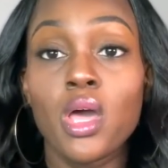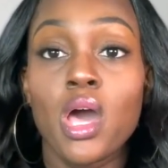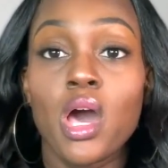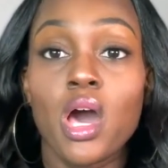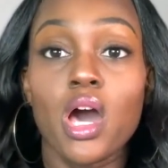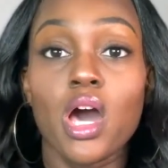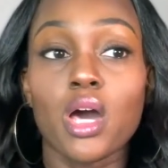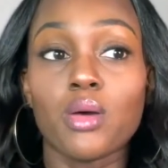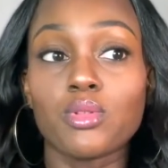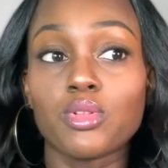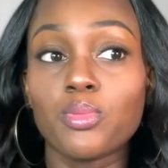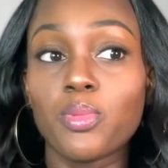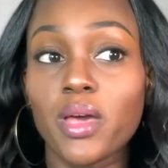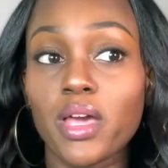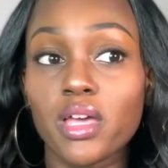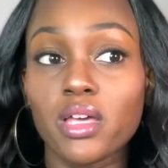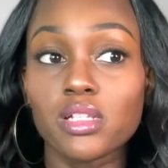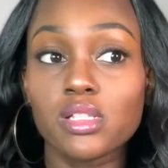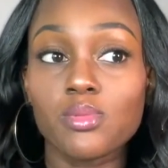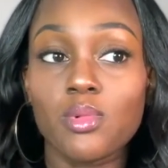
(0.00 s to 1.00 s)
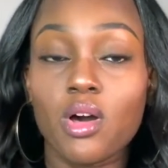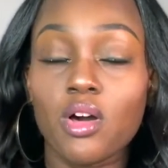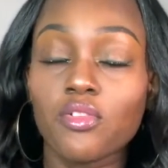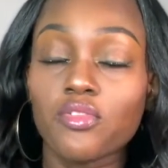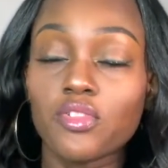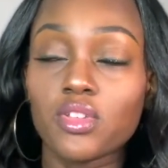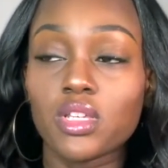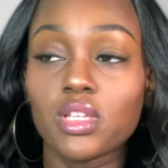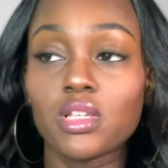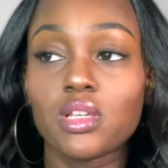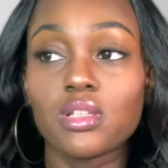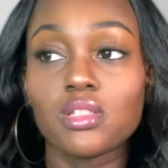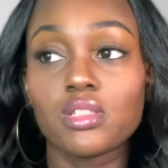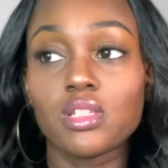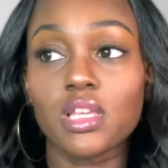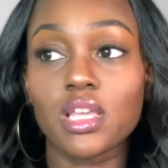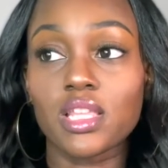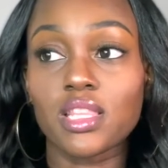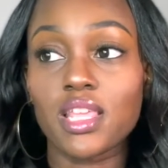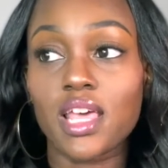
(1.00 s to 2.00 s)
you pay a small fee to
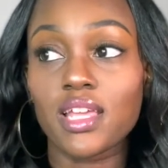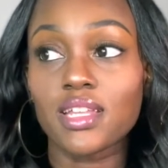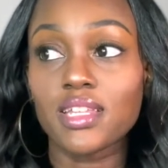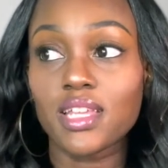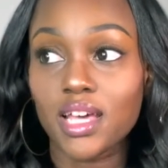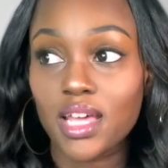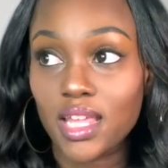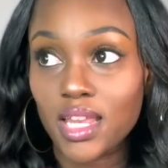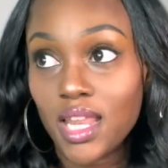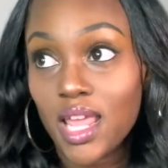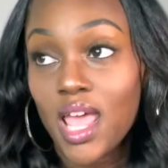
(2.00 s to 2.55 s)
get that done.